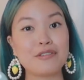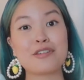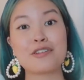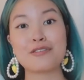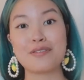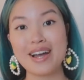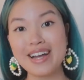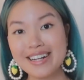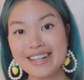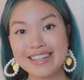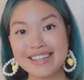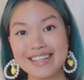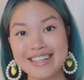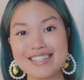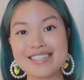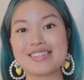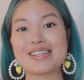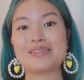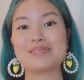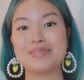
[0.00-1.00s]
for finding
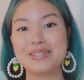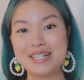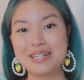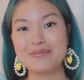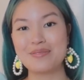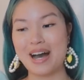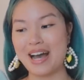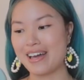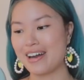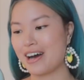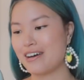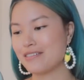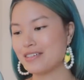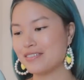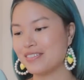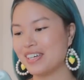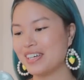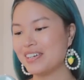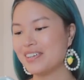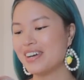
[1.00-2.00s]
this so that we could buy it off
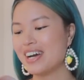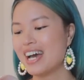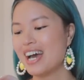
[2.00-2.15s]
of you.